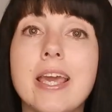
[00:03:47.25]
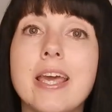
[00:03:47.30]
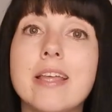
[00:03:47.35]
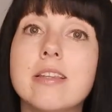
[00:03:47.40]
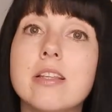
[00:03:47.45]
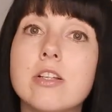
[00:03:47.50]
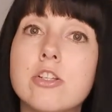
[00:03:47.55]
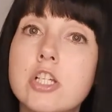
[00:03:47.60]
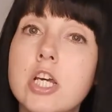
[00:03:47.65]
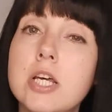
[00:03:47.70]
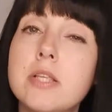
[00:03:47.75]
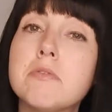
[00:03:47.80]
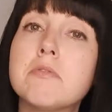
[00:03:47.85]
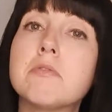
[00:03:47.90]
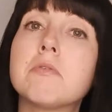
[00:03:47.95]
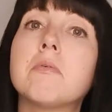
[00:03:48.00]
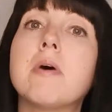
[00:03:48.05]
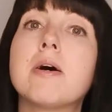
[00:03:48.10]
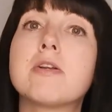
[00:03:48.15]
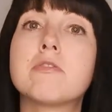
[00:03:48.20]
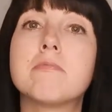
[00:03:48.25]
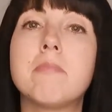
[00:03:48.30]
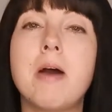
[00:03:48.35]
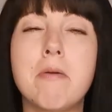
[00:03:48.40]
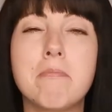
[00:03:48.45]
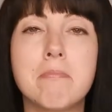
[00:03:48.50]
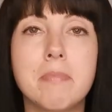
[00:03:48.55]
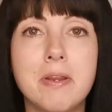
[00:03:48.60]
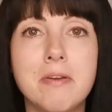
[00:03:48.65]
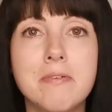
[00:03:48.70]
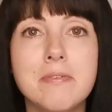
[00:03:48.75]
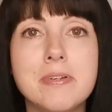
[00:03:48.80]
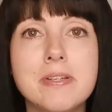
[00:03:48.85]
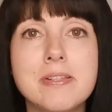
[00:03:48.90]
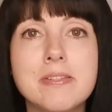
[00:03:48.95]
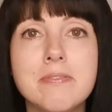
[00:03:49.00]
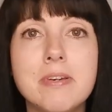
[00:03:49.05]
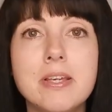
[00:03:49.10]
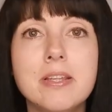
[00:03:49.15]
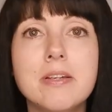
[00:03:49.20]
had the chance to watch my
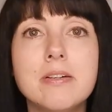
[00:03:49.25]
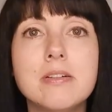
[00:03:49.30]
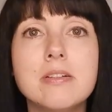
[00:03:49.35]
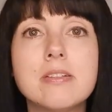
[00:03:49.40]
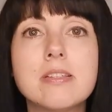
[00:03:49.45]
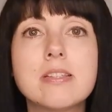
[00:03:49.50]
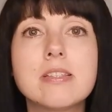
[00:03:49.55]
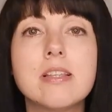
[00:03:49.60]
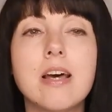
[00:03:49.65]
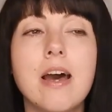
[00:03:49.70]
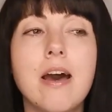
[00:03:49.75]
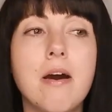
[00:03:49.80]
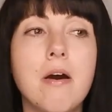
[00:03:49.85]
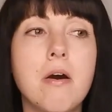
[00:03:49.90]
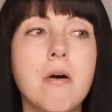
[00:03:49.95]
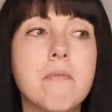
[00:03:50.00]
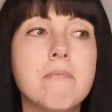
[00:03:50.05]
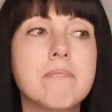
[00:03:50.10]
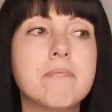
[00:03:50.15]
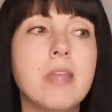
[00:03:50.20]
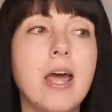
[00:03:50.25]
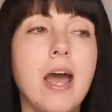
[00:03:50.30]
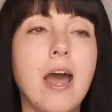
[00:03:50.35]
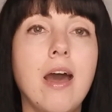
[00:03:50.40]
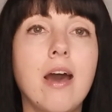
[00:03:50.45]
previous videos, um,